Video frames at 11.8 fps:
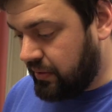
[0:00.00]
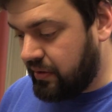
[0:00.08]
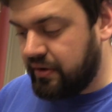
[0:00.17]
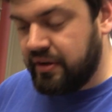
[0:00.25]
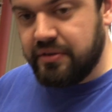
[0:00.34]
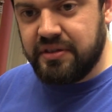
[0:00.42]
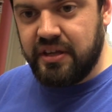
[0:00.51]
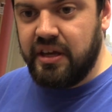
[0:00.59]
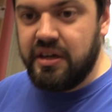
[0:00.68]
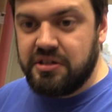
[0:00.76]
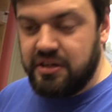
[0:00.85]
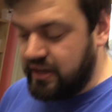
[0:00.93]
In order to use the
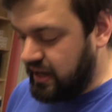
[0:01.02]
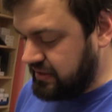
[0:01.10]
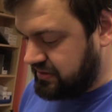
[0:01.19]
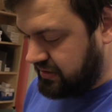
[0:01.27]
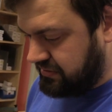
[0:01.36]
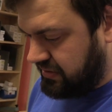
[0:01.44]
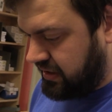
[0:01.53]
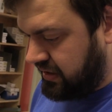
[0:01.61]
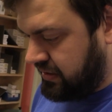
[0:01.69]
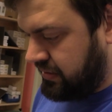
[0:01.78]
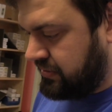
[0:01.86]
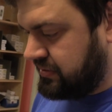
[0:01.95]
Eachine i6
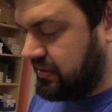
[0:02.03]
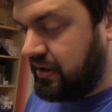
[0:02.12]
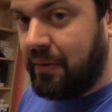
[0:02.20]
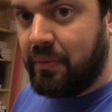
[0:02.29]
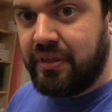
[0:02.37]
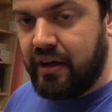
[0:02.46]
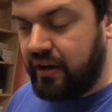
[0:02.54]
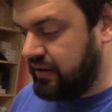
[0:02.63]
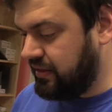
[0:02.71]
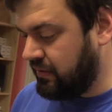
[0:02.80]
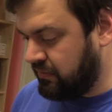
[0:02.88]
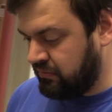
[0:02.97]
radios that come with
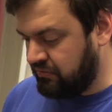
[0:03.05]
the